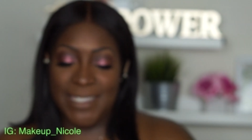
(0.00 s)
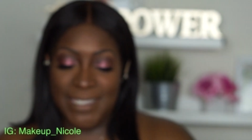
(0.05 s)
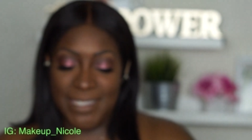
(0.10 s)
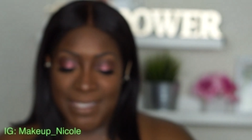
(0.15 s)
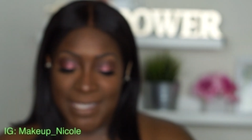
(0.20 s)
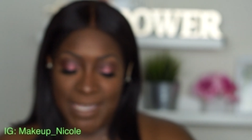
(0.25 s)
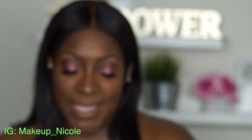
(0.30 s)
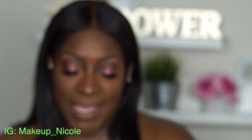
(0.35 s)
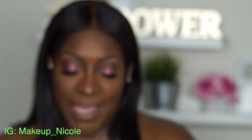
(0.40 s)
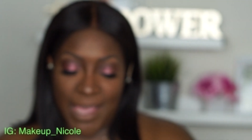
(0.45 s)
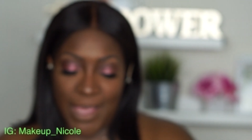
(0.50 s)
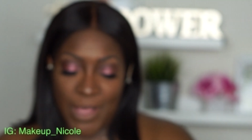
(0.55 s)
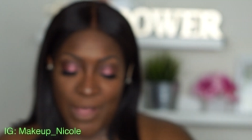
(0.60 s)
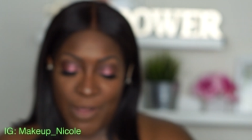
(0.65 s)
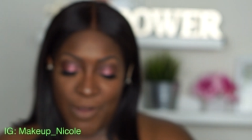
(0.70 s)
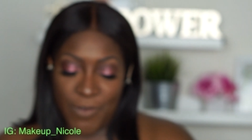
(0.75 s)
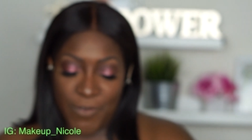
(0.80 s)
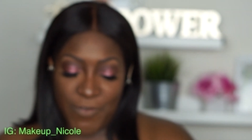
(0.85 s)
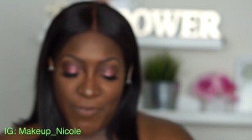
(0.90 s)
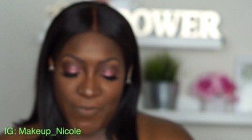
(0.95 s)
is the
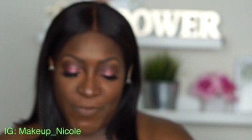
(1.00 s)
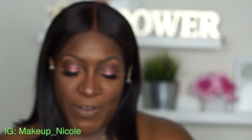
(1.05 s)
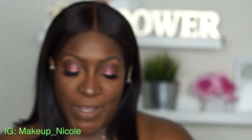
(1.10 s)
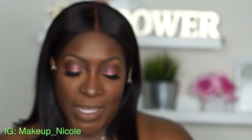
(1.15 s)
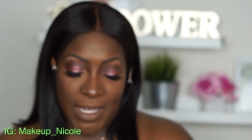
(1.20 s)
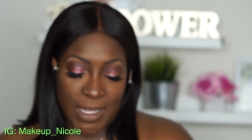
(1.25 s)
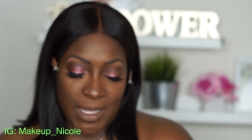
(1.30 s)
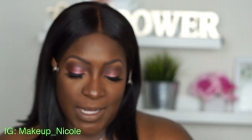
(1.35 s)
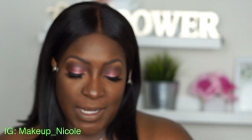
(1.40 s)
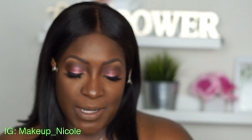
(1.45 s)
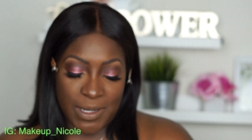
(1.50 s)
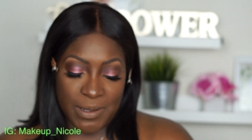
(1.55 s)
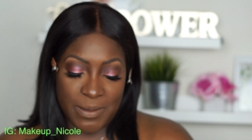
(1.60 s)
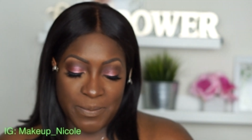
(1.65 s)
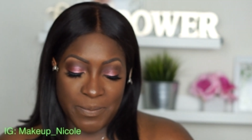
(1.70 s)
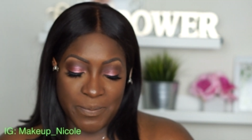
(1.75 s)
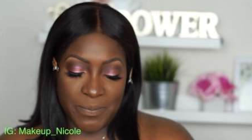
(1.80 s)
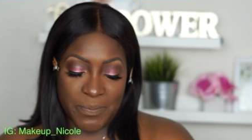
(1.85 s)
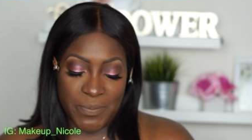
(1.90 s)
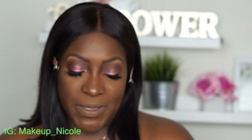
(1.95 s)
e.l.f.
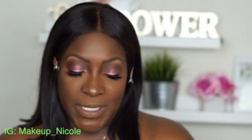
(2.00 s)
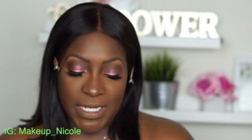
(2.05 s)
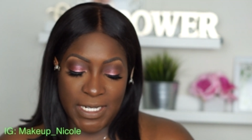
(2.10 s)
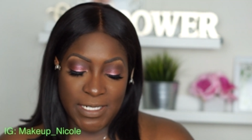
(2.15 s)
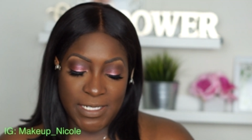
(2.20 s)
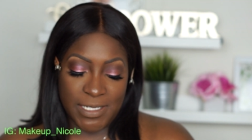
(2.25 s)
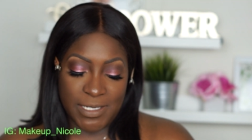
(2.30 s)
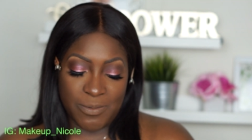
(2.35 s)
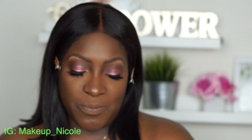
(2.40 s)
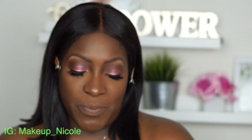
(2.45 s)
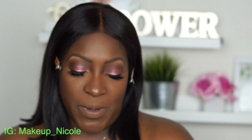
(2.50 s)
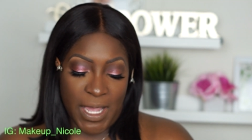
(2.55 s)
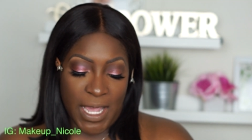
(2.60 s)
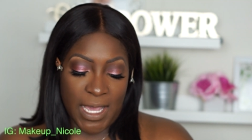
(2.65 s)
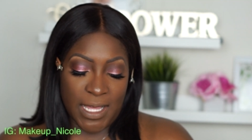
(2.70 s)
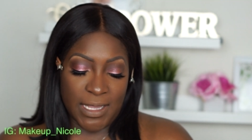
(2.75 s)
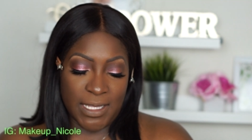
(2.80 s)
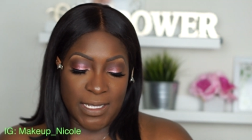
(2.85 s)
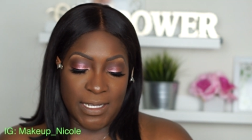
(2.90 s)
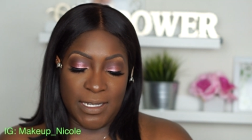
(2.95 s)
Blush
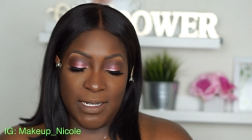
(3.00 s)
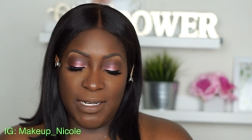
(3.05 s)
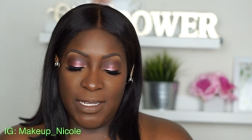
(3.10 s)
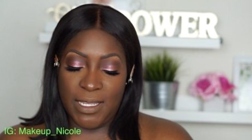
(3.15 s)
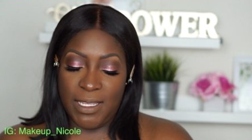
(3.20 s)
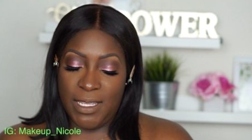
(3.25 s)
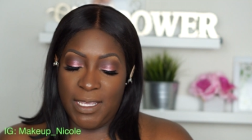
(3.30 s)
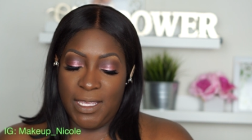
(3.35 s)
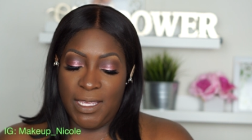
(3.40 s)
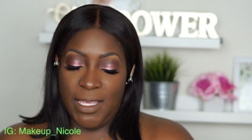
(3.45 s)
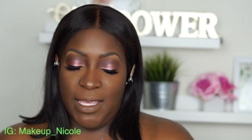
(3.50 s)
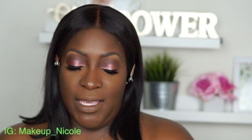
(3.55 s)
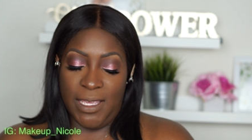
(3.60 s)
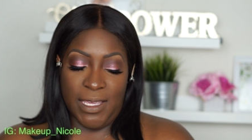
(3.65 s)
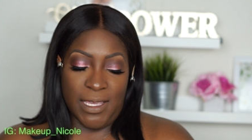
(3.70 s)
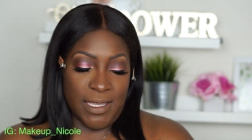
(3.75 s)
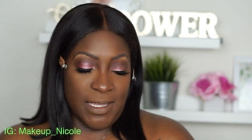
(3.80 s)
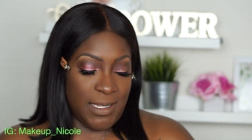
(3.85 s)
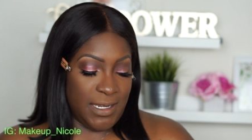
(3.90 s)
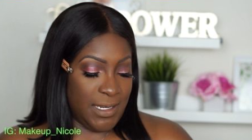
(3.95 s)
palette,
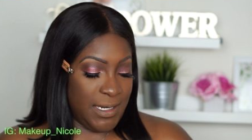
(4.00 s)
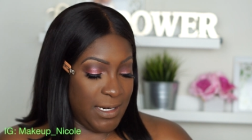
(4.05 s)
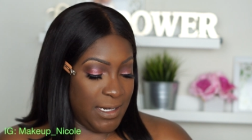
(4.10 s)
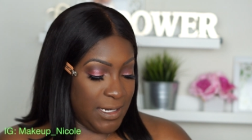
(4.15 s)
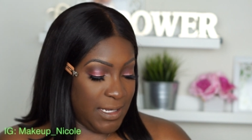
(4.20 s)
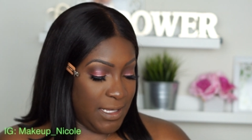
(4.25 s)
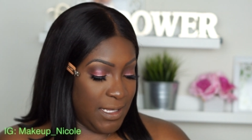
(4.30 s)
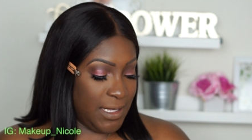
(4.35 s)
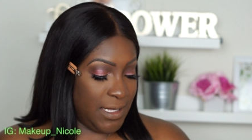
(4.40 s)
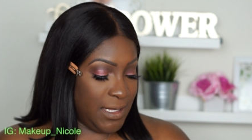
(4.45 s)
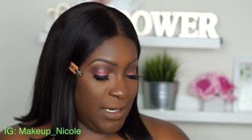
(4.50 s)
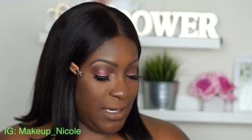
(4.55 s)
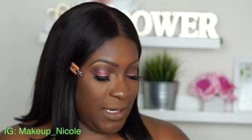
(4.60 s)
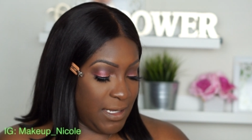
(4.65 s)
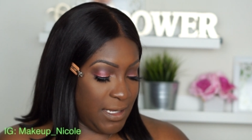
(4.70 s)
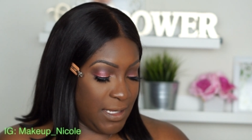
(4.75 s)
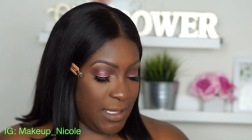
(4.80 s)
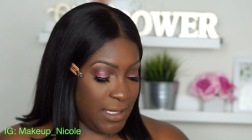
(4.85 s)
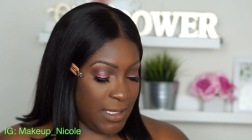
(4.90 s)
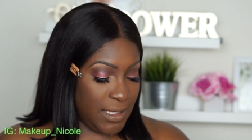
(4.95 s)
and it
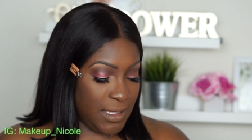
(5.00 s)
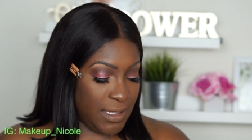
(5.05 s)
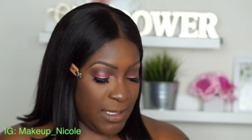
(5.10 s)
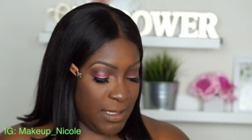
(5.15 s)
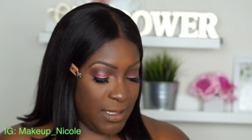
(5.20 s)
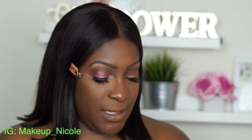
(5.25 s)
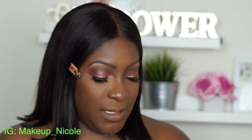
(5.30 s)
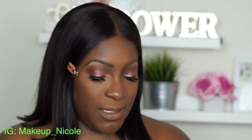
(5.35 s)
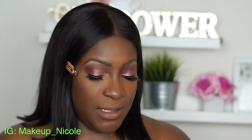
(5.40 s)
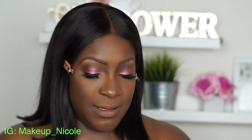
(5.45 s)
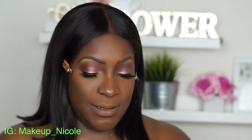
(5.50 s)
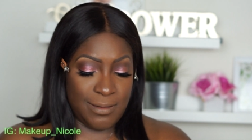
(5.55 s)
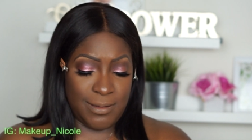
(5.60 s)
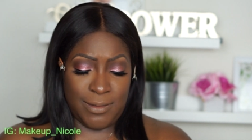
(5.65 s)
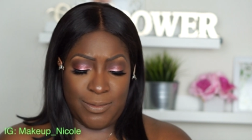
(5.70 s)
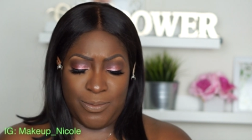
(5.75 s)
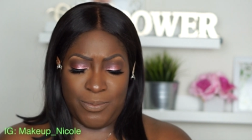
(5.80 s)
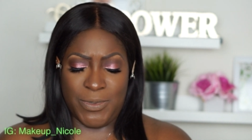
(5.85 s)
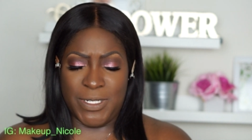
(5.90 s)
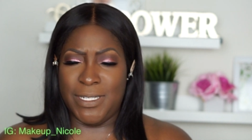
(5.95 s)

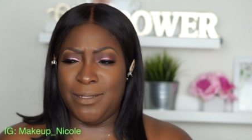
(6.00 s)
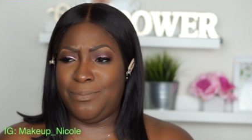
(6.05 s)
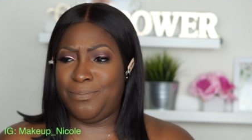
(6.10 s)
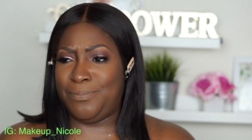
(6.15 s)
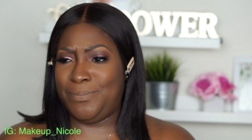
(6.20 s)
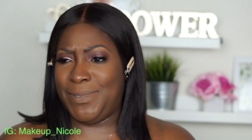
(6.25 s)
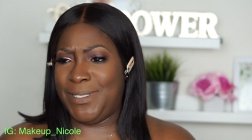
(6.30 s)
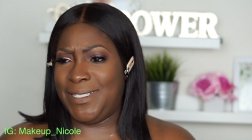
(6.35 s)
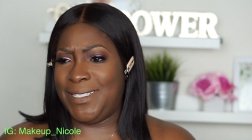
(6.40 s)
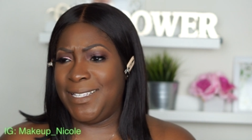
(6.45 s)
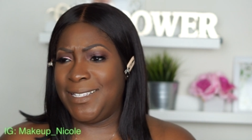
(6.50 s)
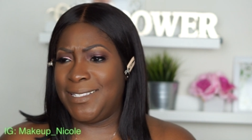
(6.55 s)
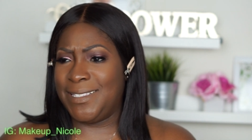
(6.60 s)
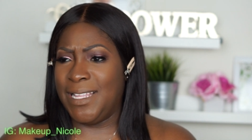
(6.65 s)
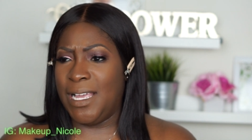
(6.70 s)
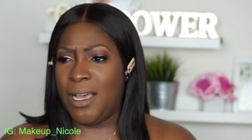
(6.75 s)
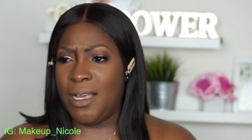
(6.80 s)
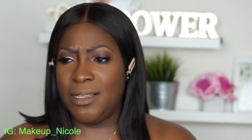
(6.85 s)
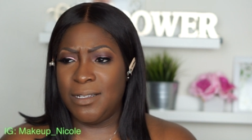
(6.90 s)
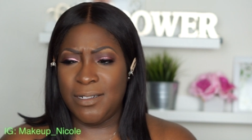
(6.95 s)
is what,
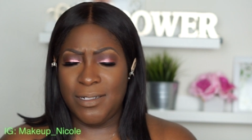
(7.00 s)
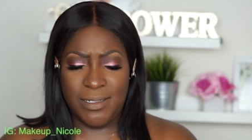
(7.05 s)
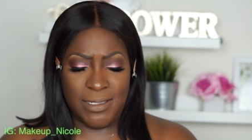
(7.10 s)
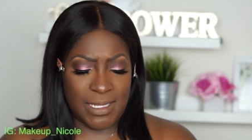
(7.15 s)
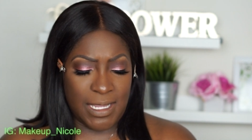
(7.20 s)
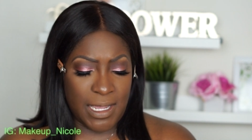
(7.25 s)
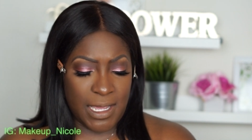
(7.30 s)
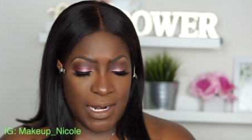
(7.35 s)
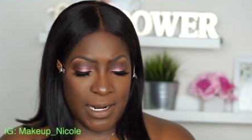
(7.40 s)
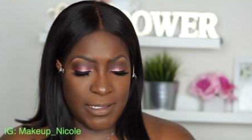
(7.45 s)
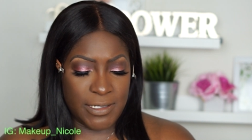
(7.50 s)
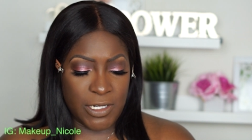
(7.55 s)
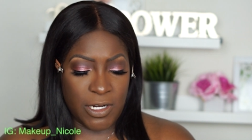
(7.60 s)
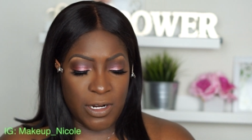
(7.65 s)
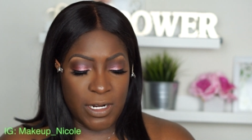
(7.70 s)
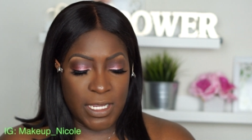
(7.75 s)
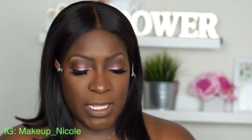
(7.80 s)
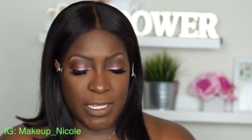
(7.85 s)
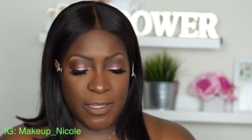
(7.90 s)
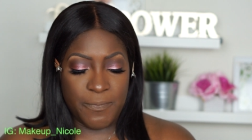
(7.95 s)
$6 I got at
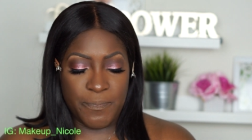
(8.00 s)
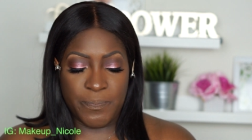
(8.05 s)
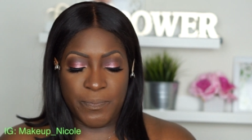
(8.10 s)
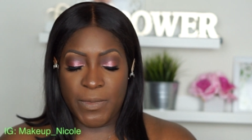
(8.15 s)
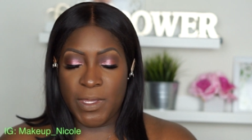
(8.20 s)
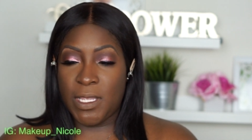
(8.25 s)
Target.